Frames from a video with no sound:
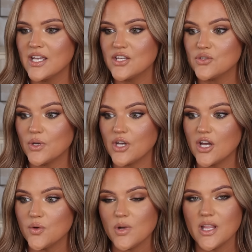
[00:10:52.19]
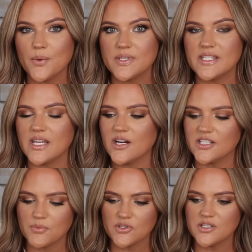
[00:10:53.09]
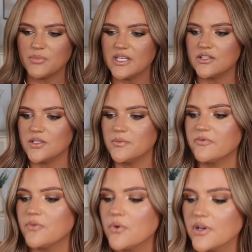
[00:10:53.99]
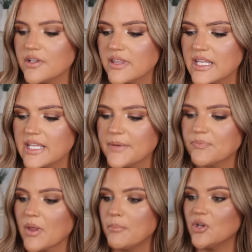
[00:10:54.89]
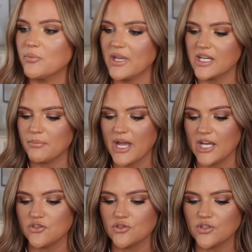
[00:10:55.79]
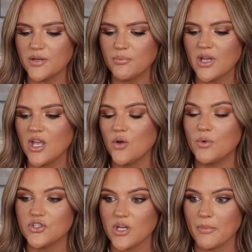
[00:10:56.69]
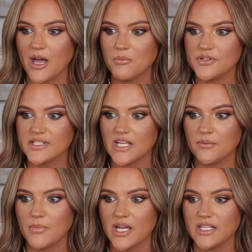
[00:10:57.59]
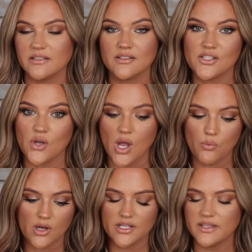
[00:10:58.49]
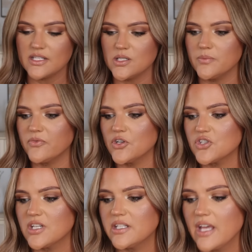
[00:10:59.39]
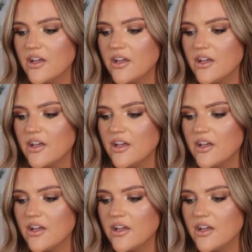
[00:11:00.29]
So I got it while I was there. It's supposed to be a dupe for the Milk Makeup Hydra Grip, which I'm almost done mine. So I wanted the dupe version.